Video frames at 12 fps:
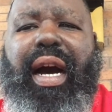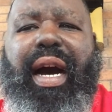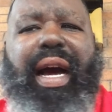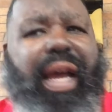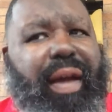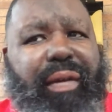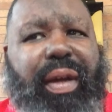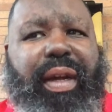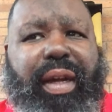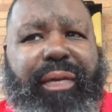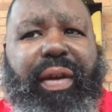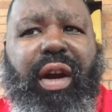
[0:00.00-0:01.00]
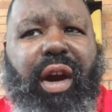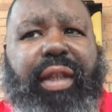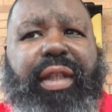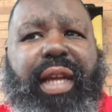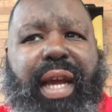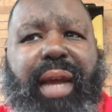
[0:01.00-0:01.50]
I have a
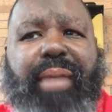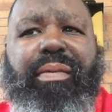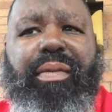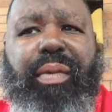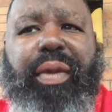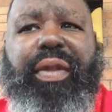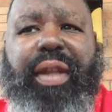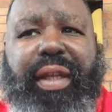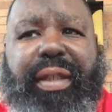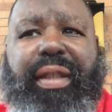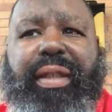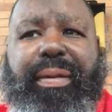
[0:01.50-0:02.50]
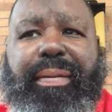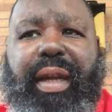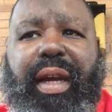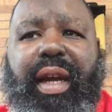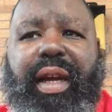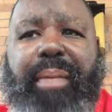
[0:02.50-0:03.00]
hard time with this.
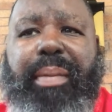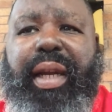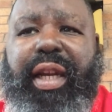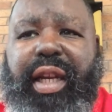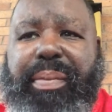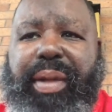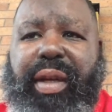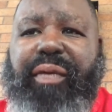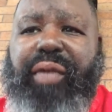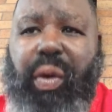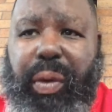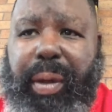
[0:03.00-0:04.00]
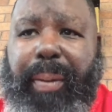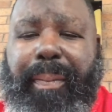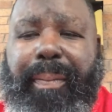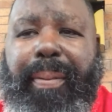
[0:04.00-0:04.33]
I'm an independent voter,